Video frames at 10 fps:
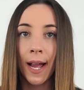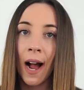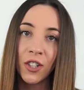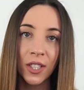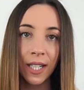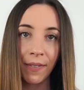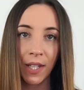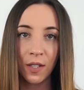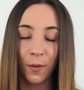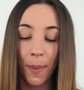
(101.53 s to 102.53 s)
I actually got
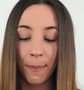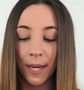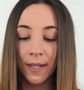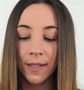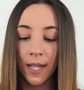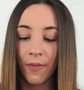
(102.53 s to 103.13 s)
these from the bins,